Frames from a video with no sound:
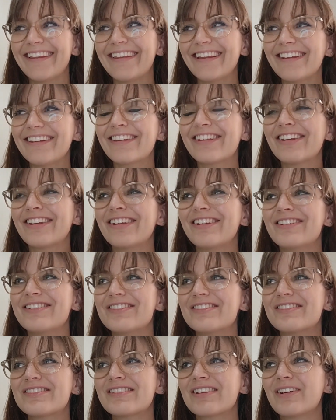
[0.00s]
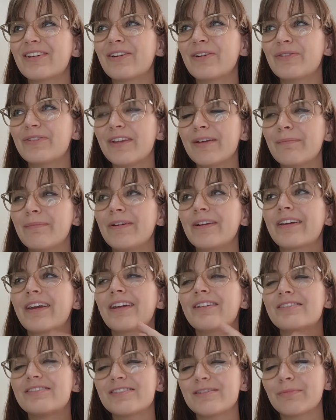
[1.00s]
the other thing is, Ozempic
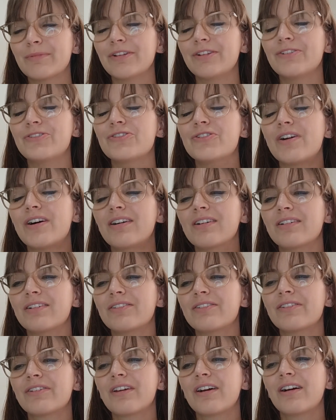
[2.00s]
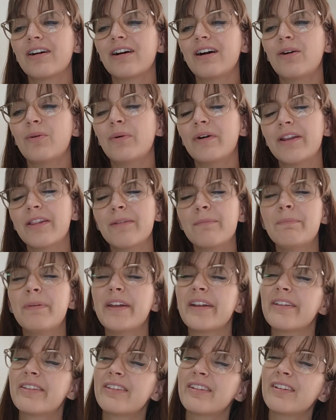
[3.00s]
and similar drugs are one of the
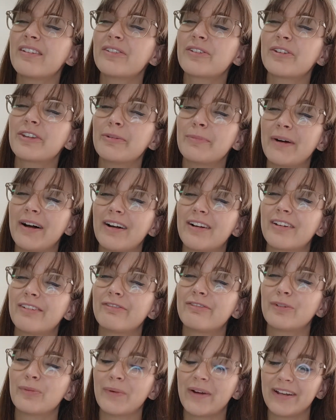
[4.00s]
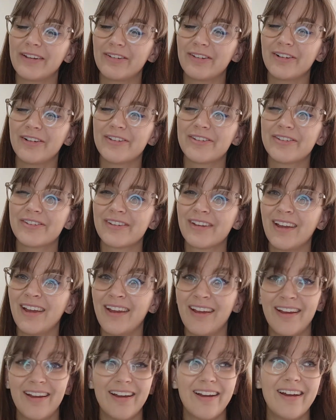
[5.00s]
better things on the market for weight loss.
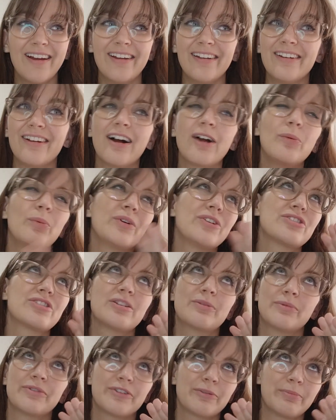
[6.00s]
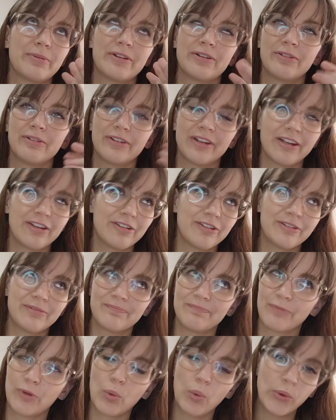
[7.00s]
And I wish there was a pill that,
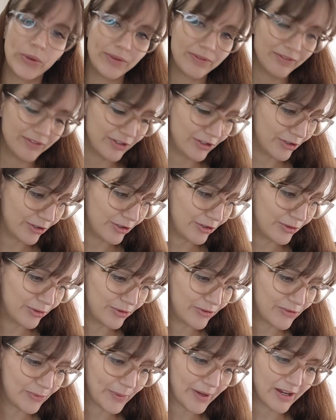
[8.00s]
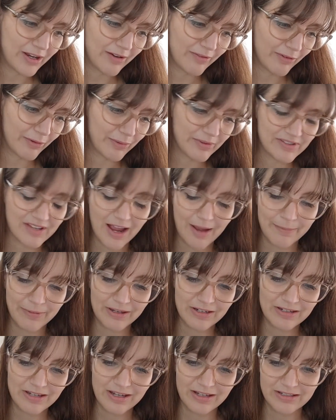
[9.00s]
you lose weight, everyone's
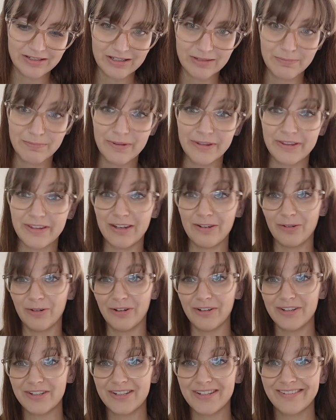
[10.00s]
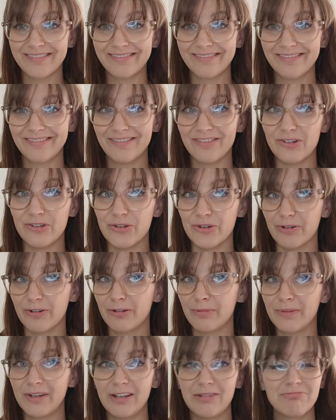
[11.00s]
happy and dandy, but they're not.
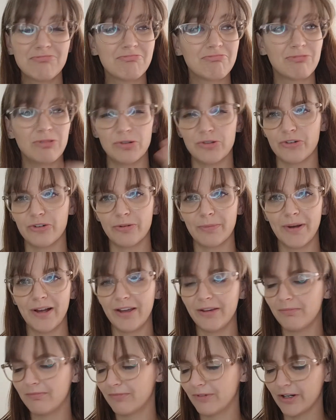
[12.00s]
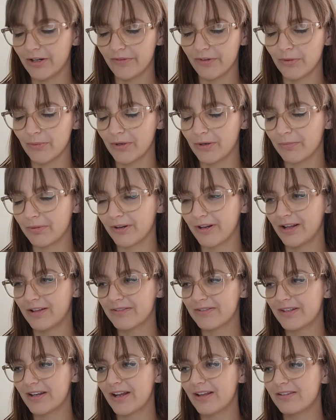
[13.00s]
Duramine or Duramine, whatever you want to
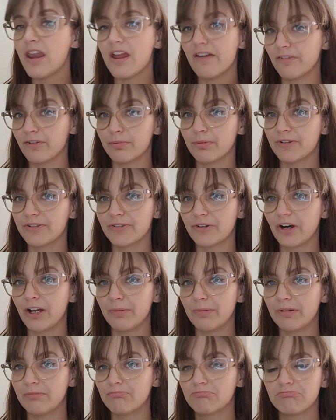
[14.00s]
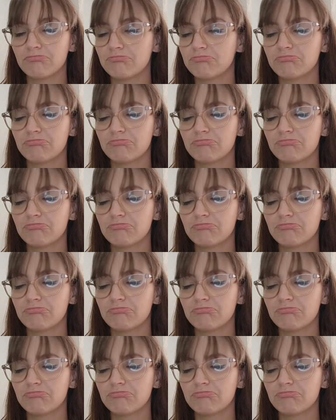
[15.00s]
pronounce it, I never prescribe it.